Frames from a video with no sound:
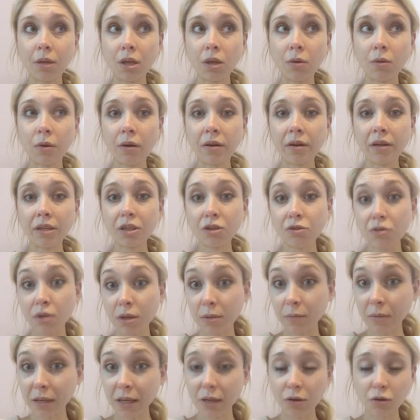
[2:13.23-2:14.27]
you are
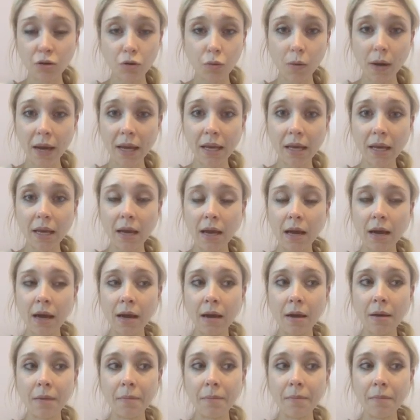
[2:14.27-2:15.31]
extremely underweight
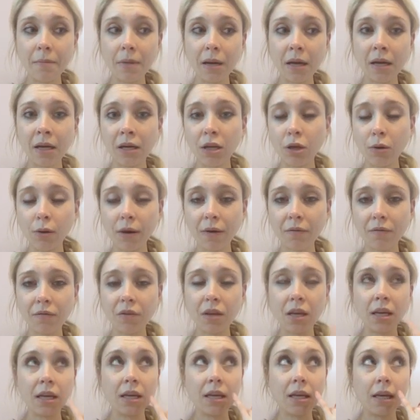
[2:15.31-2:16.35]
and you have
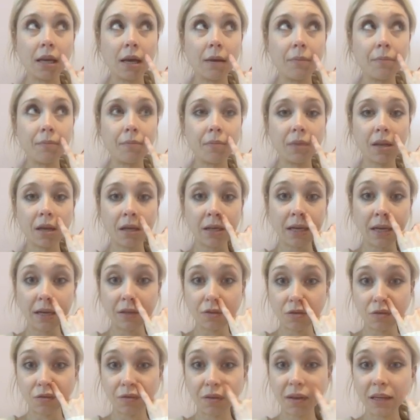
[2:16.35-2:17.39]
the
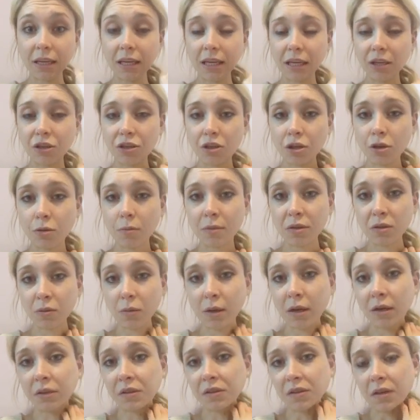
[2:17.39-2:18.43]
nasal feeding tube as
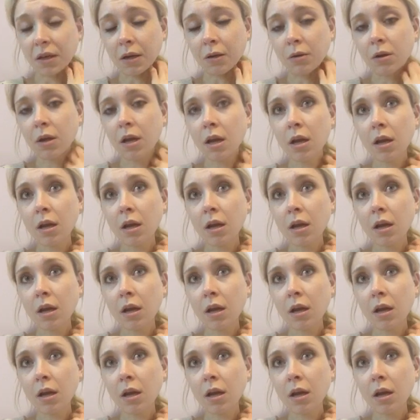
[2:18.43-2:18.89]
well. So